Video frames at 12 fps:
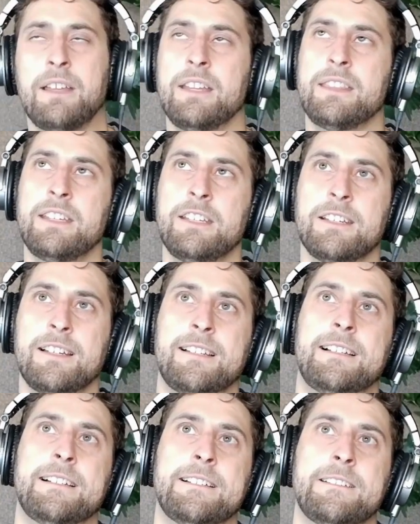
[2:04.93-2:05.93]
I think
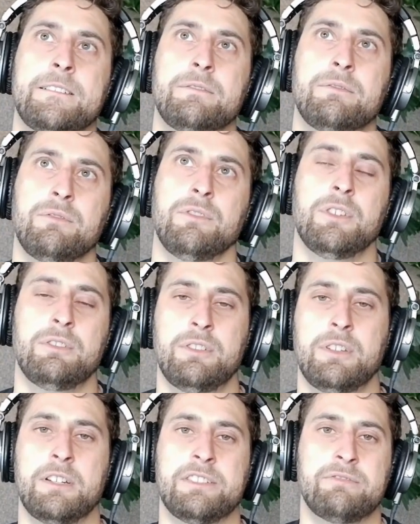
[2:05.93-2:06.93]
the
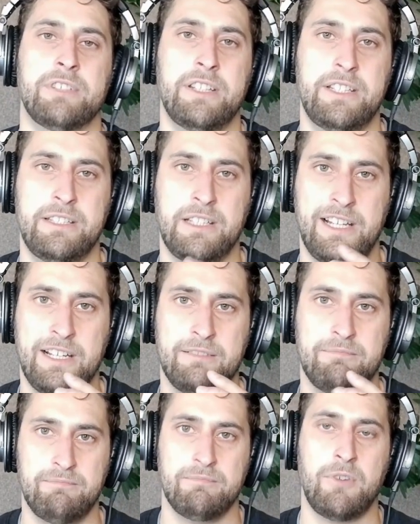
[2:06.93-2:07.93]
really like
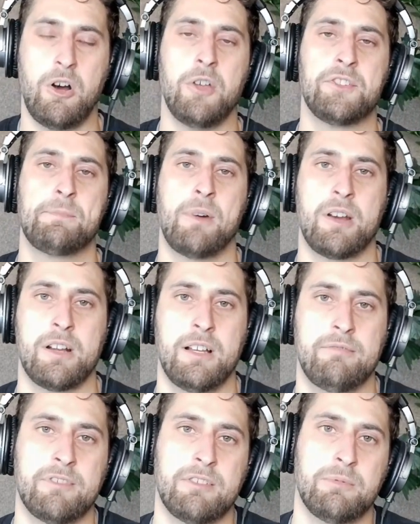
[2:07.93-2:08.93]
all spark
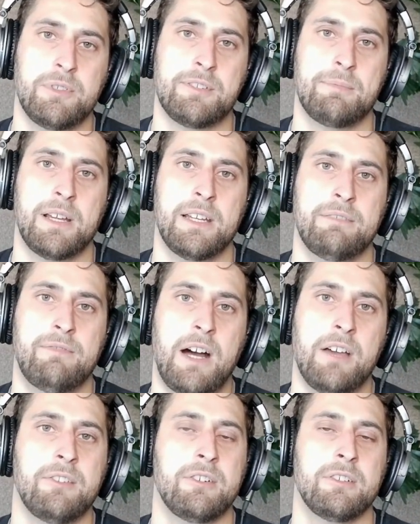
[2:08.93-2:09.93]
of it was my
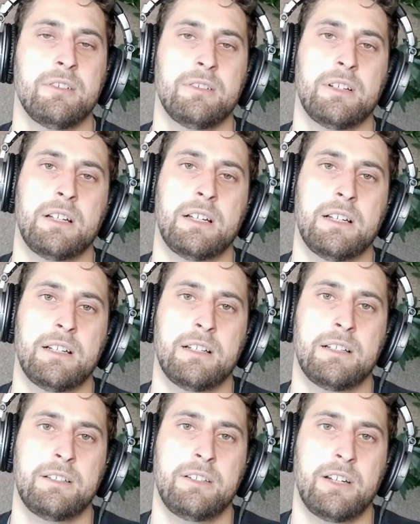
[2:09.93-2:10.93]
father.
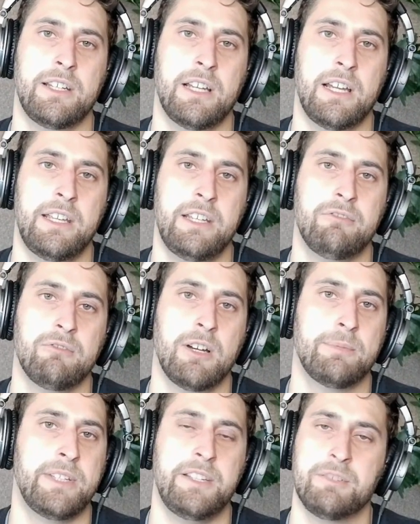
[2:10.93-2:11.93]
He grew
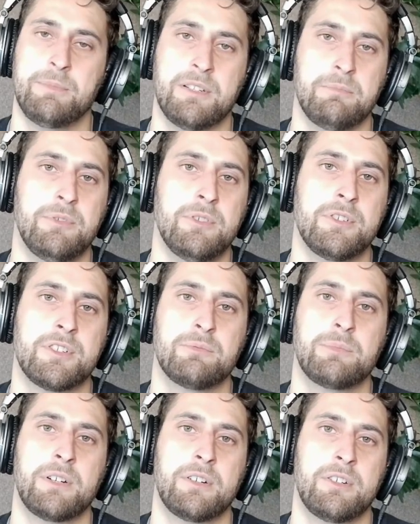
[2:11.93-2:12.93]
up teaching me computers.
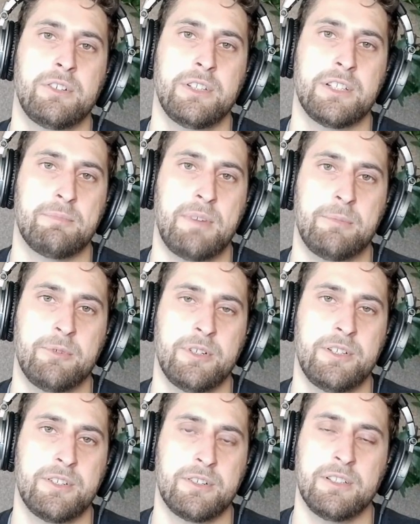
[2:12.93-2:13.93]
Some of my earliest
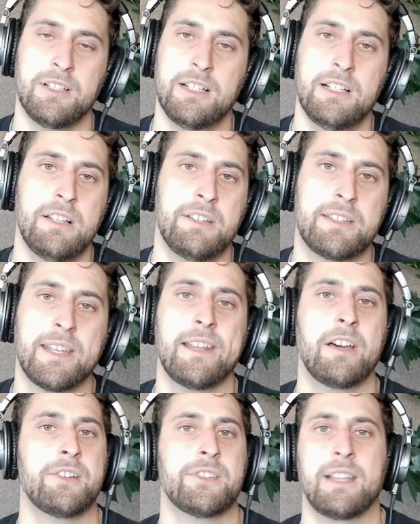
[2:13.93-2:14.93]
memories are sitting
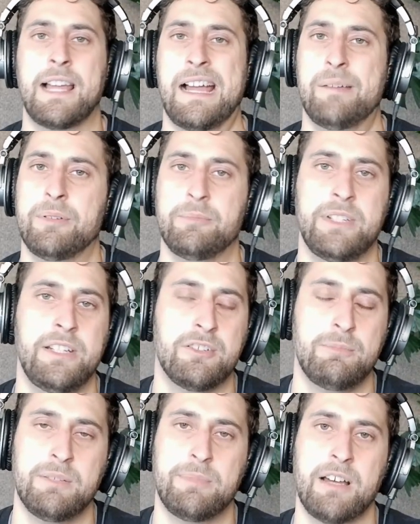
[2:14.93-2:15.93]
on his lap, him teaching
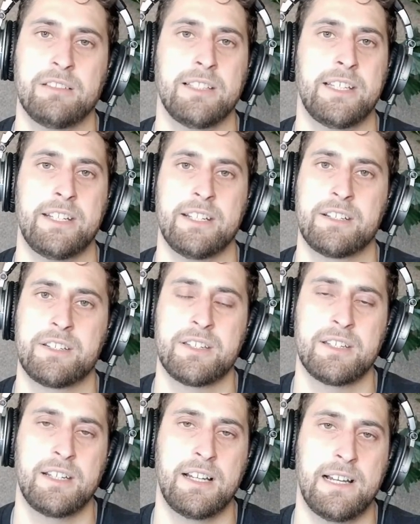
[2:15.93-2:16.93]
me about
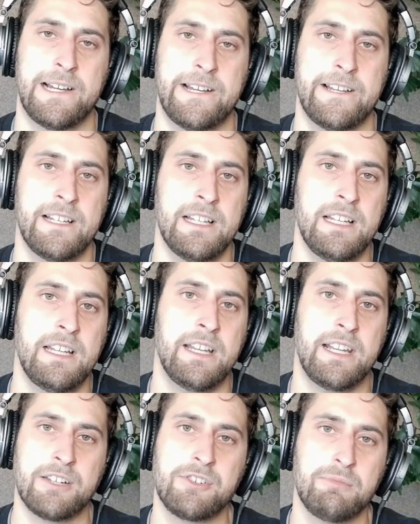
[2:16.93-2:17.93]
Linux.
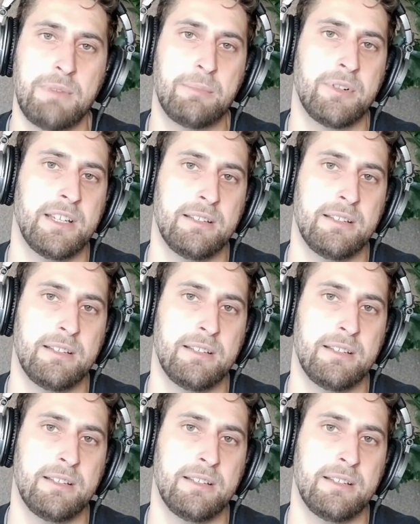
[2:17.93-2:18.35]
And I just remember